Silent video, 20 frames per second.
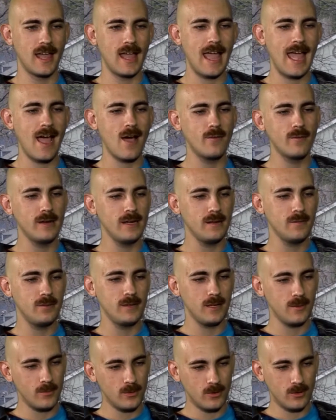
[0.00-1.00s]
How many
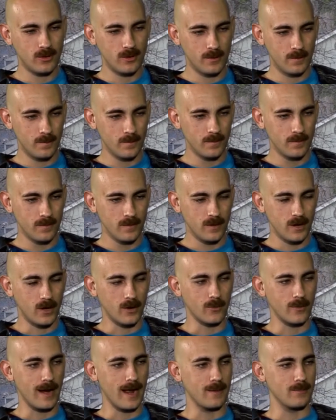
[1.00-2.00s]
people are
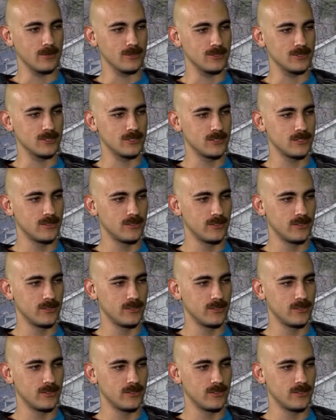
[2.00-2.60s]
rappers?